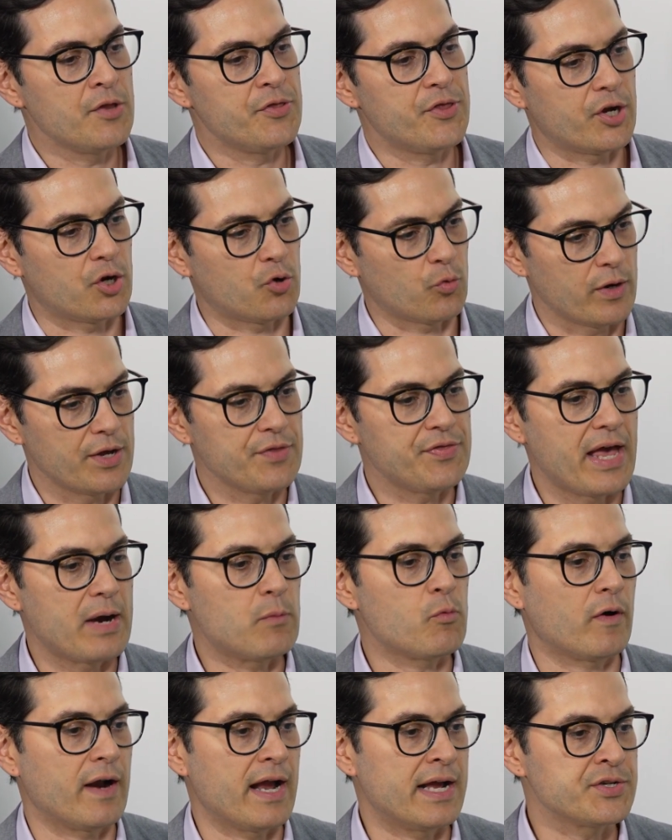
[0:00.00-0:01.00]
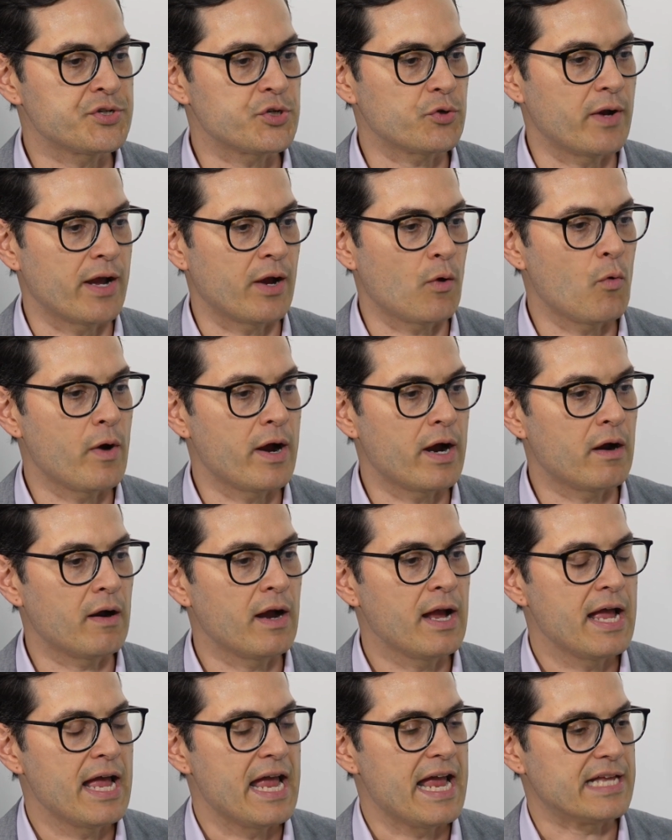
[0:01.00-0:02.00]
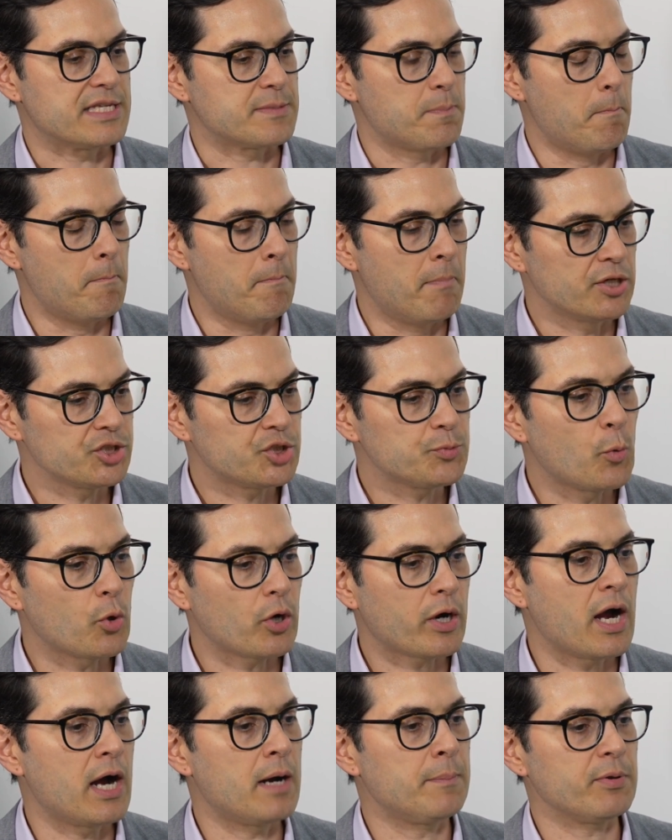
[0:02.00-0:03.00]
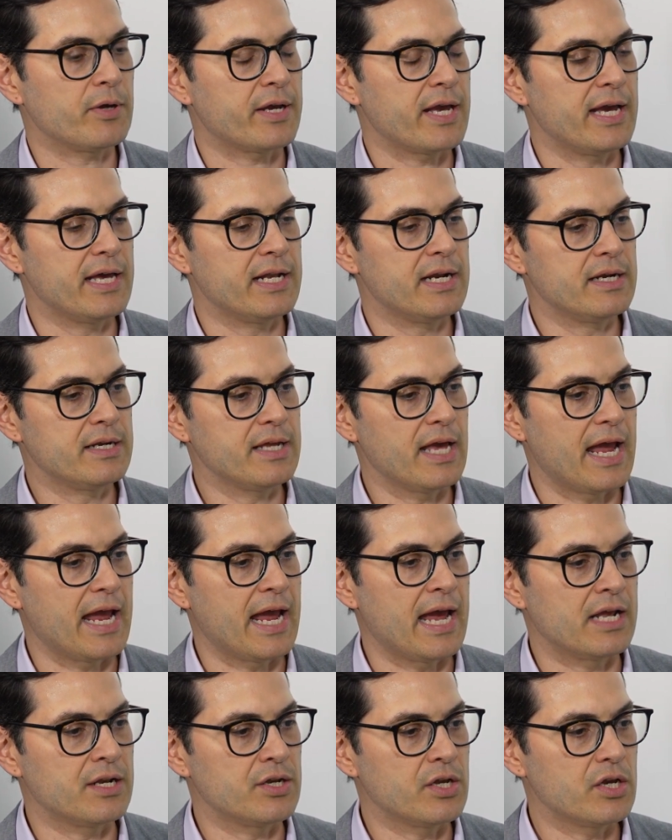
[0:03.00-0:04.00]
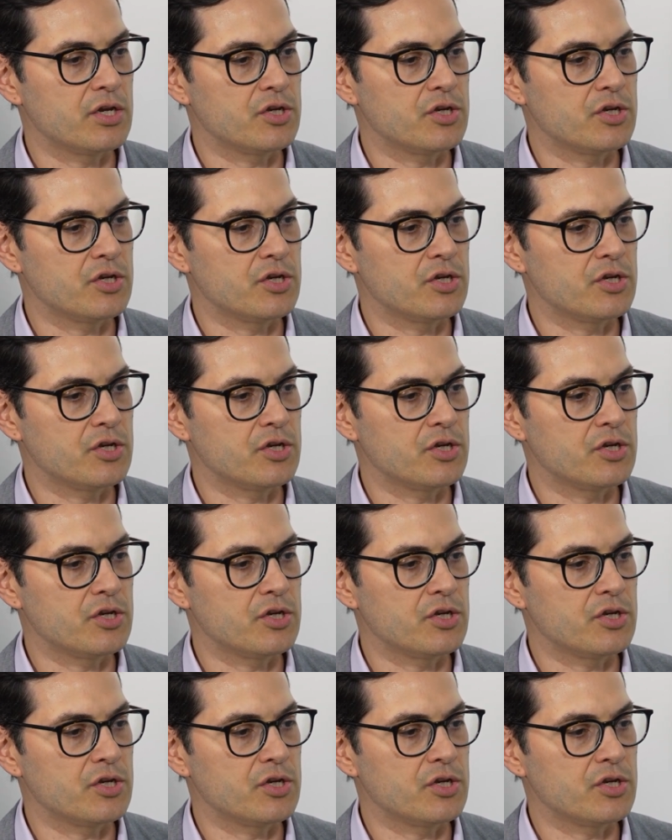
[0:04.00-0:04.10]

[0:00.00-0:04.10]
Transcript: the grid that we're entering, where it's much more complicated and